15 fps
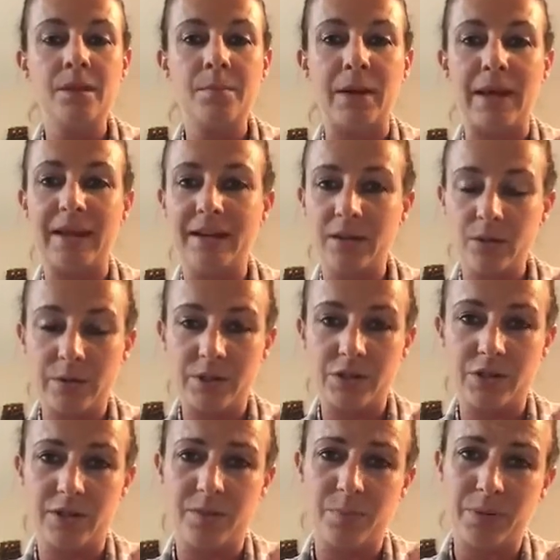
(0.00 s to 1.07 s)
But any
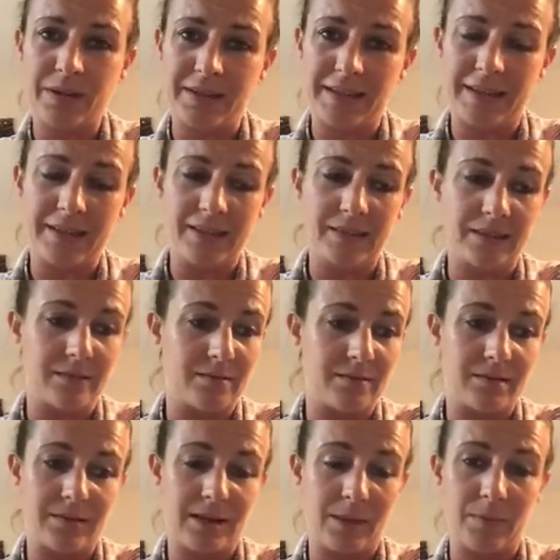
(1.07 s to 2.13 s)
questions, please
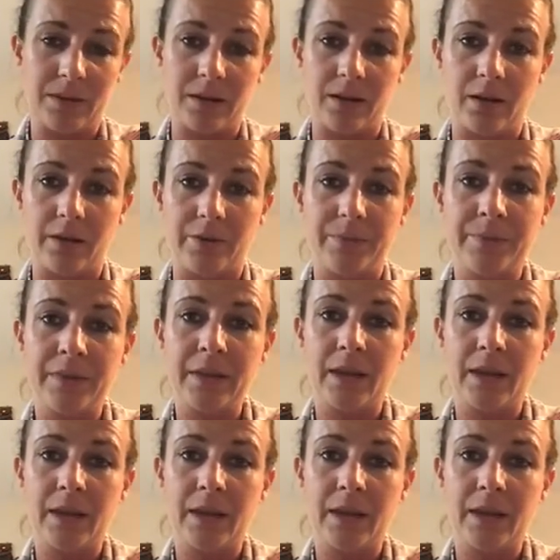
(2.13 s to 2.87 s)
let me know.